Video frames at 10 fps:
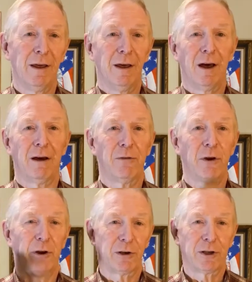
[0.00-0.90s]
of
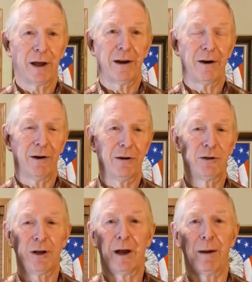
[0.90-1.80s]
their entire
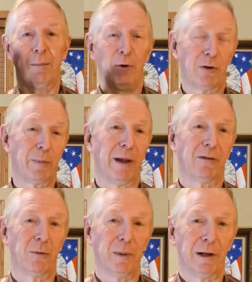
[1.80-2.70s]
job
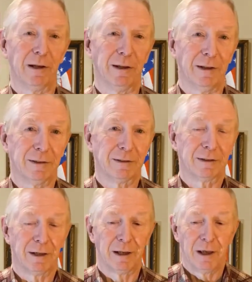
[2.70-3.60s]

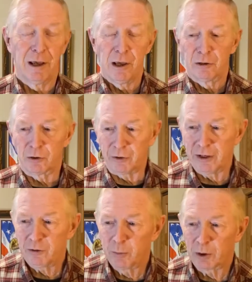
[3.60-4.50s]
responsibilities. So
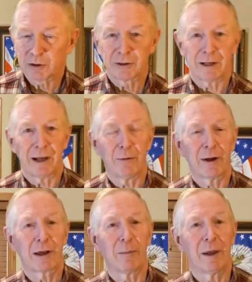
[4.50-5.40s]
these books that I
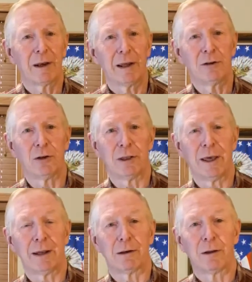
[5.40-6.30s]
recommend that you
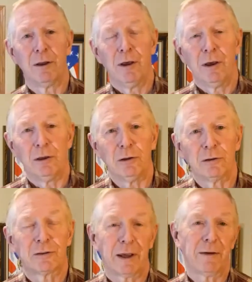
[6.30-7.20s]
get, you
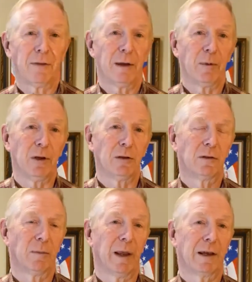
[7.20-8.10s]
save them and use
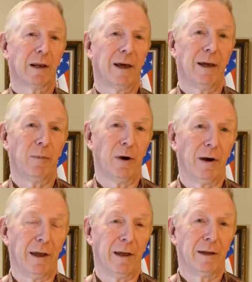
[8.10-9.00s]
them like a
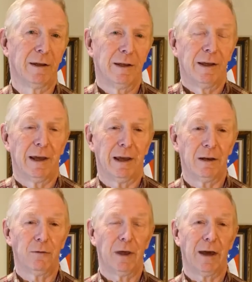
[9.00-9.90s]
library. And
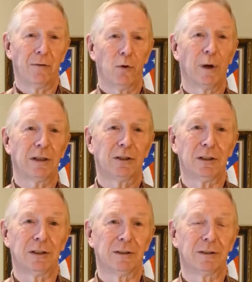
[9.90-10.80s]
if you have
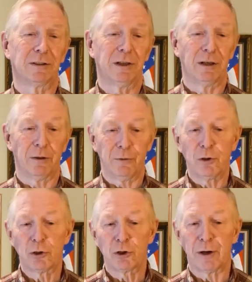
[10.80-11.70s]
questions in the
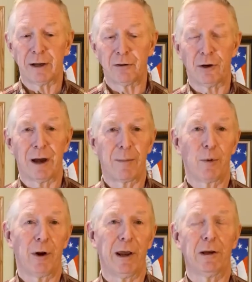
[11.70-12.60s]
future as you
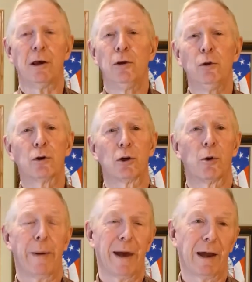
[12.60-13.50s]
operate, you can go
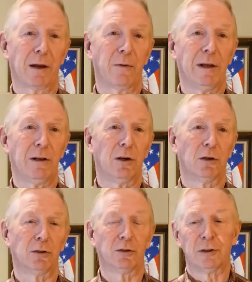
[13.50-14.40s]
back and read
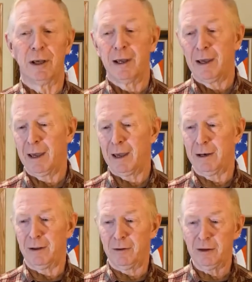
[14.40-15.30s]
those.
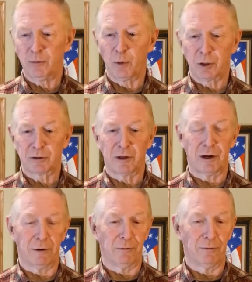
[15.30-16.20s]
And these books
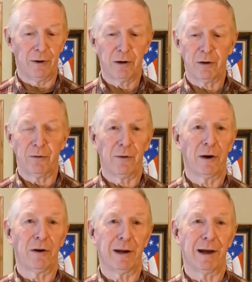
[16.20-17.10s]
are very,
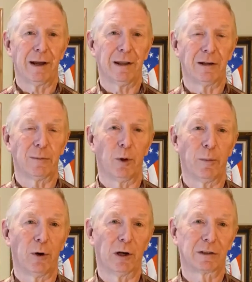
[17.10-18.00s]
very knowledgeable
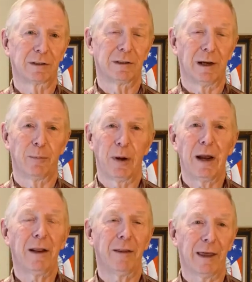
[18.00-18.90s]
books. They're
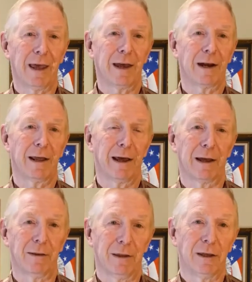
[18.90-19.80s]
probably the
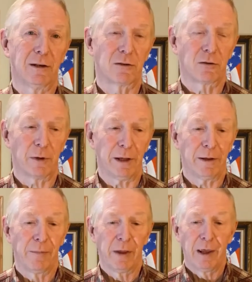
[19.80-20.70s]
Cadillac of the industry,
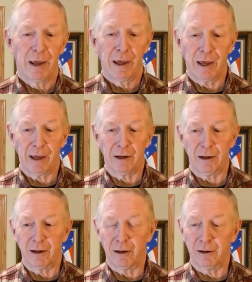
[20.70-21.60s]
and
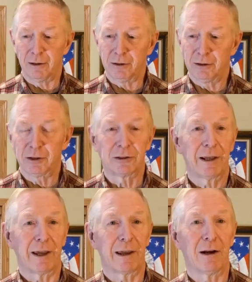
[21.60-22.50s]
uh, you just
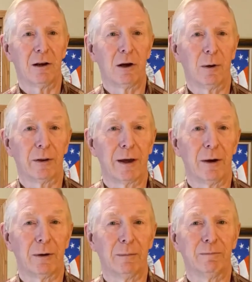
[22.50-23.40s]
can't get along
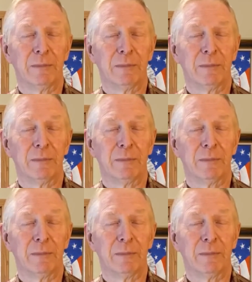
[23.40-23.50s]
without them.